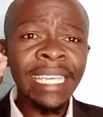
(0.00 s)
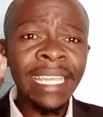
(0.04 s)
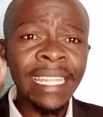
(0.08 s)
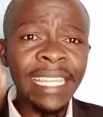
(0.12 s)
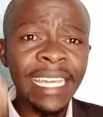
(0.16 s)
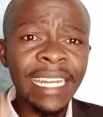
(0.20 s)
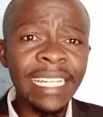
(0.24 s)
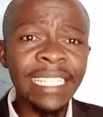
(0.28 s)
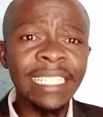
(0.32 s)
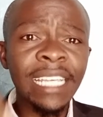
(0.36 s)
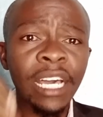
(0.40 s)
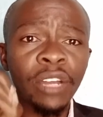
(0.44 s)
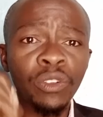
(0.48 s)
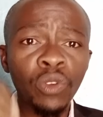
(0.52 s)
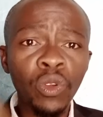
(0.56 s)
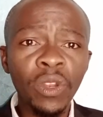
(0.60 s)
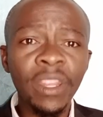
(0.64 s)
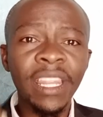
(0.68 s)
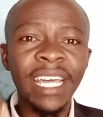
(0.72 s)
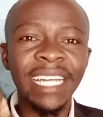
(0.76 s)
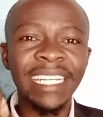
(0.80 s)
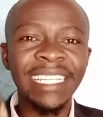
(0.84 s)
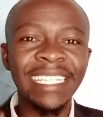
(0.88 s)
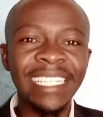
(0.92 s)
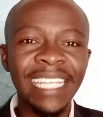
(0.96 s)
There is a
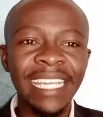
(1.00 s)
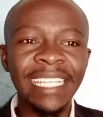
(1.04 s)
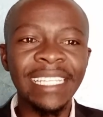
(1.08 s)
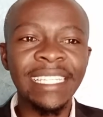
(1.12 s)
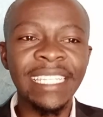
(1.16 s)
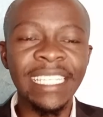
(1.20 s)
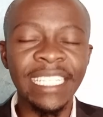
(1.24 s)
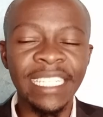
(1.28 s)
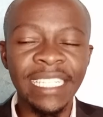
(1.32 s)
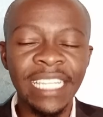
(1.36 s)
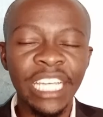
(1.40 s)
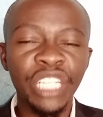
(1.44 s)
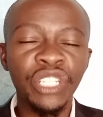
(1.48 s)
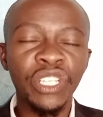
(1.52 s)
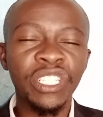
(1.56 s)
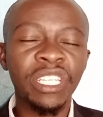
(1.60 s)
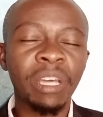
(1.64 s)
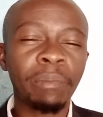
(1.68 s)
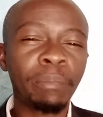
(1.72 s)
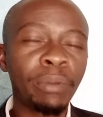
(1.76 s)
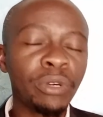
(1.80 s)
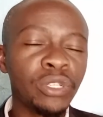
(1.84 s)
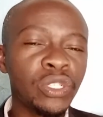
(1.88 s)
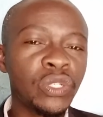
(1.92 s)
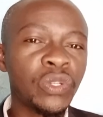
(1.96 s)
rule that says this, that you're
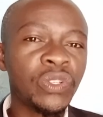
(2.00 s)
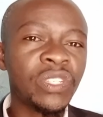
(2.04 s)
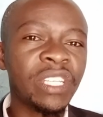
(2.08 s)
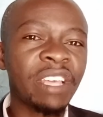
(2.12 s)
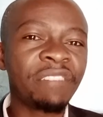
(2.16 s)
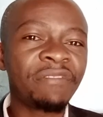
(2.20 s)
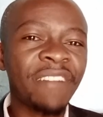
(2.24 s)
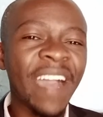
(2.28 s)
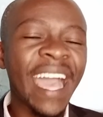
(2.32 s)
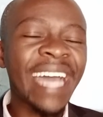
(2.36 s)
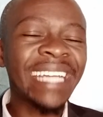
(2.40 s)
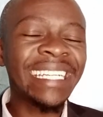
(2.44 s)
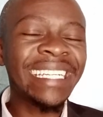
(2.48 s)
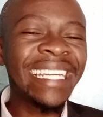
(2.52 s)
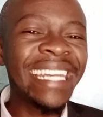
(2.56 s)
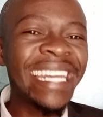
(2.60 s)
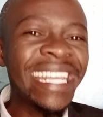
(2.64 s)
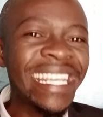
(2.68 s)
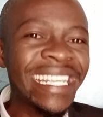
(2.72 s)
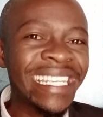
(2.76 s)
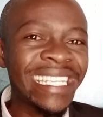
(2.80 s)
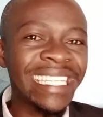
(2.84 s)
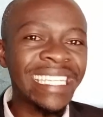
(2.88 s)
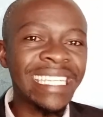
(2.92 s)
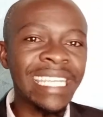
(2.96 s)
supposed to save at
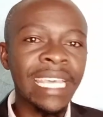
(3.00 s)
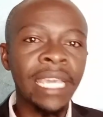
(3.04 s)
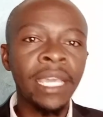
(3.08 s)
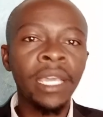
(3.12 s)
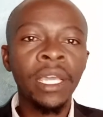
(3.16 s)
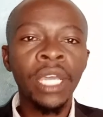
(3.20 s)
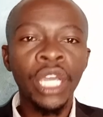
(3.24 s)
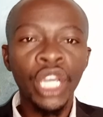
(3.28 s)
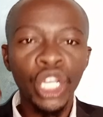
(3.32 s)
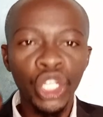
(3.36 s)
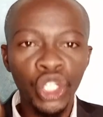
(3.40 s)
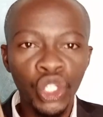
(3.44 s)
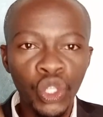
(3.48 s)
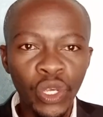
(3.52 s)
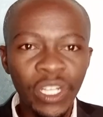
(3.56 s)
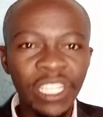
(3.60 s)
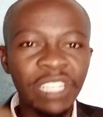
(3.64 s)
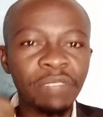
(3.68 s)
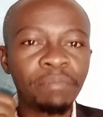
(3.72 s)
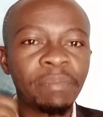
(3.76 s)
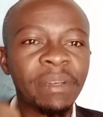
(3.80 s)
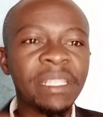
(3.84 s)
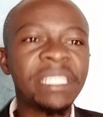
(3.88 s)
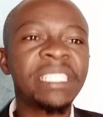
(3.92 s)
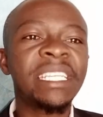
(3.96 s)
least
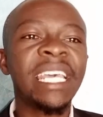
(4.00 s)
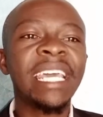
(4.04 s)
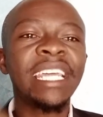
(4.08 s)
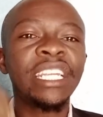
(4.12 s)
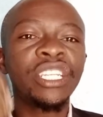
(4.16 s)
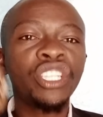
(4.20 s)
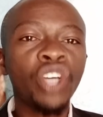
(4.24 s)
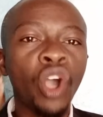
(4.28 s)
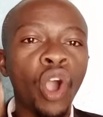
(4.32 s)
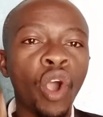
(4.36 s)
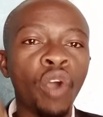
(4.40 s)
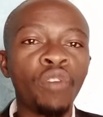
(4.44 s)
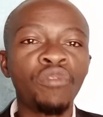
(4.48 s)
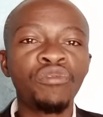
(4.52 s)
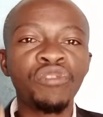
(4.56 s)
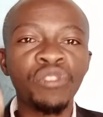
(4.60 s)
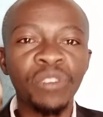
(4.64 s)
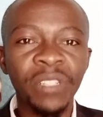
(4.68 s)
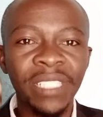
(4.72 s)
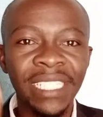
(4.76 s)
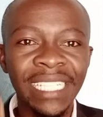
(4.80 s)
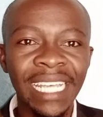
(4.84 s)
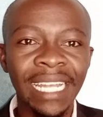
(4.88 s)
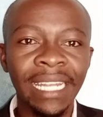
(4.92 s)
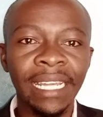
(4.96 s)
20% of
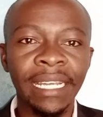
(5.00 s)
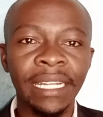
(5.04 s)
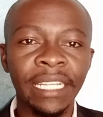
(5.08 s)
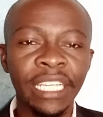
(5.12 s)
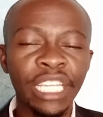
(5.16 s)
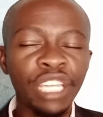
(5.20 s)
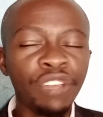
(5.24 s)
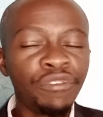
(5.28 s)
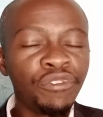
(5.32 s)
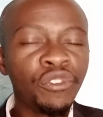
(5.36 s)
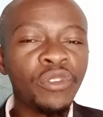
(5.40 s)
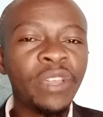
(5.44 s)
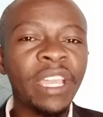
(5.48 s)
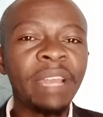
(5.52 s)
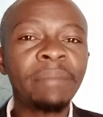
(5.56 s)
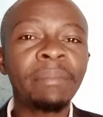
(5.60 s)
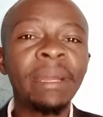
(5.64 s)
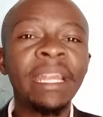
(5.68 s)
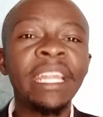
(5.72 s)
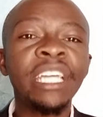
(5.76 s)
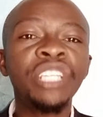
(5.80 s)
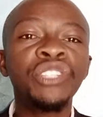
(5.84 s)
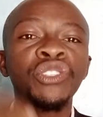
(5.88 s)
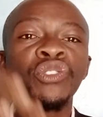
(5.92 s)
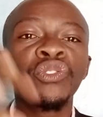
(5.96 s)
your salary. If you can
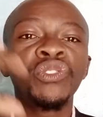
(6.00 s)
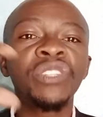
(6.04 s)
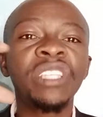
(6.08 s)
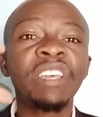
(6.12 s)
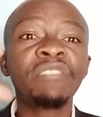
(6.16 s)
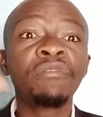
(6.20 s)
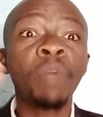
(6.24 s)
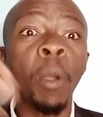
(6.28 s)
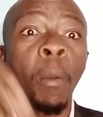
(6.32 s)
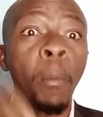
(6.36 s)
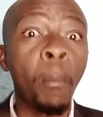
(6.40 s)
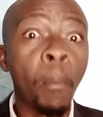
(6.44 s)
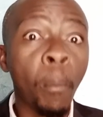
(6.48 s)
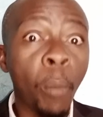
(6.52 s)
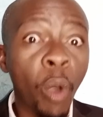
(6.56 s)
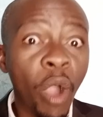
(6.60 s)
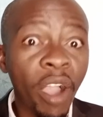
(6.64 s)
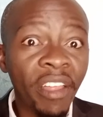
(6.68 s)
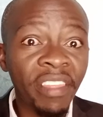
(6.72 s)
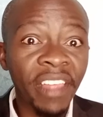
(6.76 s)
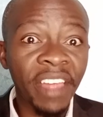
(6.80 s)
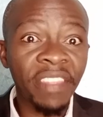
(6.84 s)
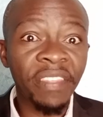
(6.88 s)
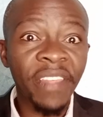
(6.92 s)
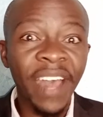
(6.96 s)
manage to save
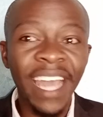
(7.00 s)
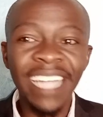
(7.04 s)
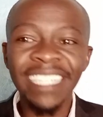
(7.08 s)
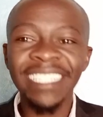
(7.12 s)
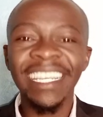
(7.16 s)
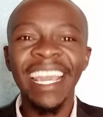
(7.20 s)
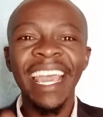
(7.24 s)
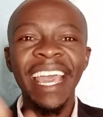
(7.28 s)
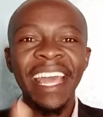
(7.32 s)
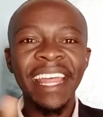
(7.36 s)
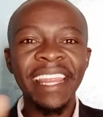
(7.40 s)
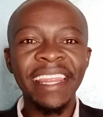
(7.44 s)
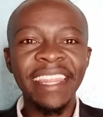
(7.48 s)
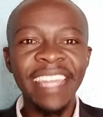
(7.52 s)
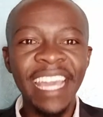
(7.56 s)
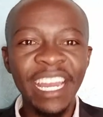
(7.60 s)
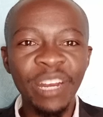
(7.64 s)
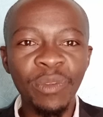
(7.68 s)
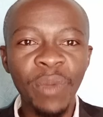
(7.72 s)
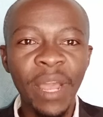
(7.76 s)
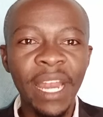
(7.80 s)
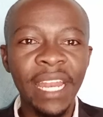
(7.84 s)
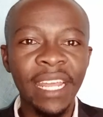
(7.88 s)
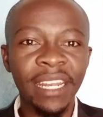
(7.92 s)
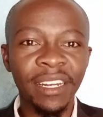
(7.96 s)
more than that,
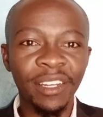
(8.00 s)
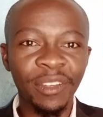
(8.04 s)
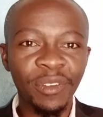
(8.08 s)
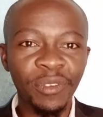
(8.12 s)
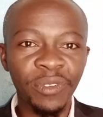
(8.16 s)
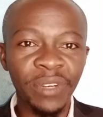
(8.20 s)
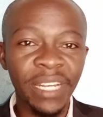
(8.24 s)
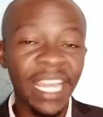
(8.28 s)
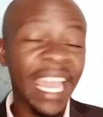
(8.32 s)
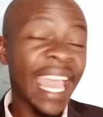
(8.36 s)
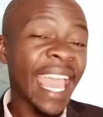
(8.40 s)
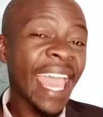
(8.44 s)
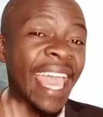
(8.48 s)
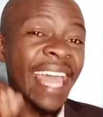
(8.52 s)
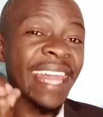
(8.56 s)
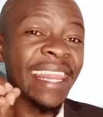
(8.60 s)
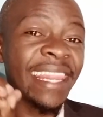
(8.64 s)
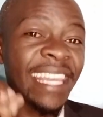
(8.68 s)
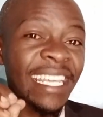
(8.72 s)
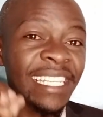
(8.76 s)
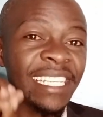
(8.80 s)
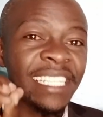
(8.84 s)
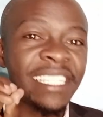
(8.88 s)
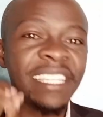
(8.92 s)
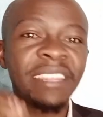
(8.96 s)
then well and good.
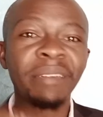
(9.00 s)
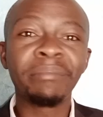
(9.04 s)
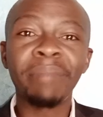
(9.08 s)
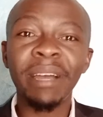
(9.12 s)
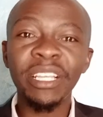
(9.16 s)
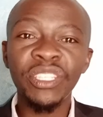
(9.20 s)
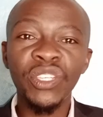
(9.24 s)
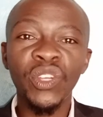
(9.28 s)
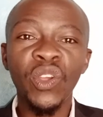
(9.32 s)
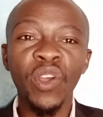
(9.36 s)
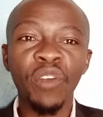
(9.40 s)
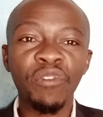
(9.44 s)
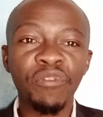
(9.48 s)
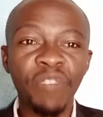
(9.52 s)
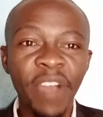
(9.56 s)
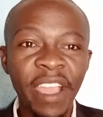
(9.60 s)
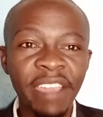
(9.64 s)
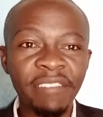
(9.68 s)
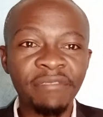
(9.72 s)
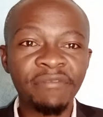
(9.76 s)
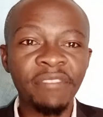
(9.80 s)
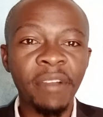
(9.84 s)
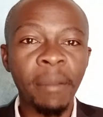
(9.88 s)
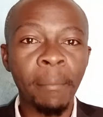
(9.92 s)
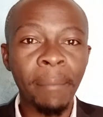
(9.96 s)
And this is the magical
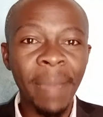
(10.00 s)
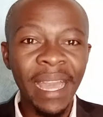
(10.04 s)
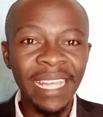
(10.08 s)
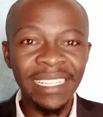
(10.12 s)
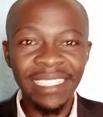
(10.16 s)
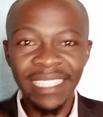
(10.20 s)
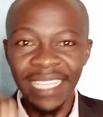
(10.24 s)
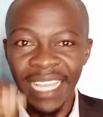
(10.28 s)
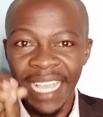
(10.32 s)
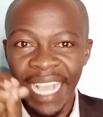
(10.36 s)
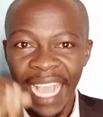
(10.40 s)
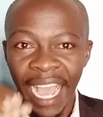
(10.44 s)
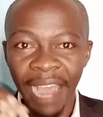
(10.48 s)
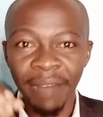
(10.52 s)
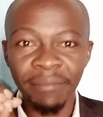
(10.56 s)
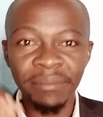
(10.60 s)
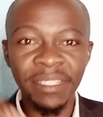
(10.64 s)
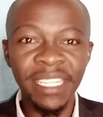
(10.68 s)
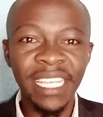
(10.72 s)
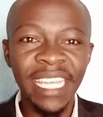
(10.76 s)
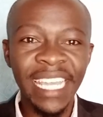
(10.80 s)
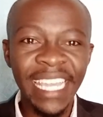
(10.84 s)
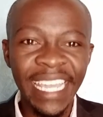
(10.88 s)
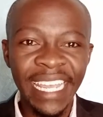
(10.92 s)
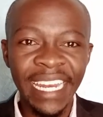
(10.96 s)
5 months
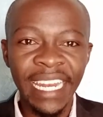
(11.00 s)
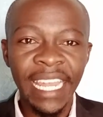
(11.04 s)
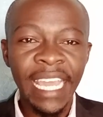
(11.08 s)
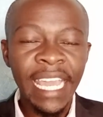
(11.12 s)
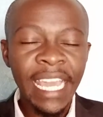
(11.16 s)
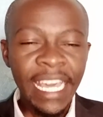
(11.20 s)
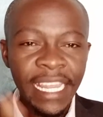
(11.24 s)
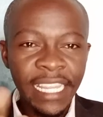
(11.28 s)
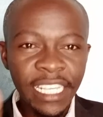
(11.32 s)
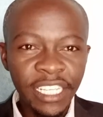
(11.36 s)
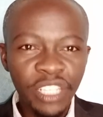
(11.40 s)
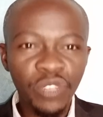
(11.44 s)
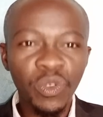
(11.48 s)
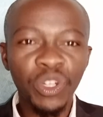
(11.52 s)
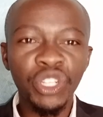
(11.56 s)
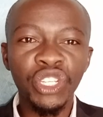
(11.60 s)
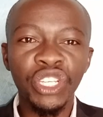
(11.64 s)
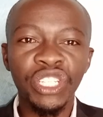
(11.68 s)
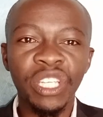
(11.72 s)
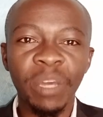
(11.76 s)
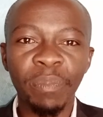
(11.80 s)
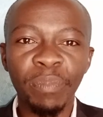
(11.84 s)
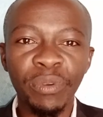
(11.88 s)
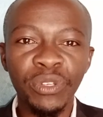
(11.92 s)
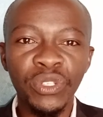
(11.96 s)
comes in. This is what
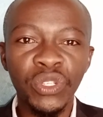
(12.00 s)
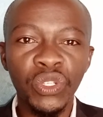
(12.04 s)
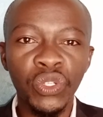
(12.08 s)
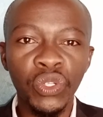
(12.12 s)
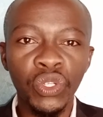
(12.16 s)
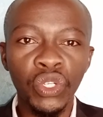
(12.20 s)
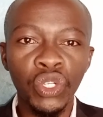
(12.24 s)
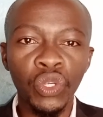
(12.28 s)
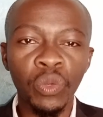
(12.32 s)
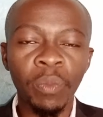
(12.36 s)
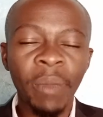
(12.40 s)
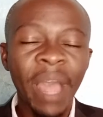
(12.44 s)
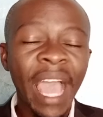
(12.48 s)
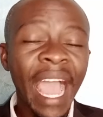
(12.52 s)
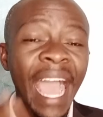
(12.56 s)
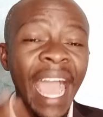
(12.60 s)
you're supposed to do.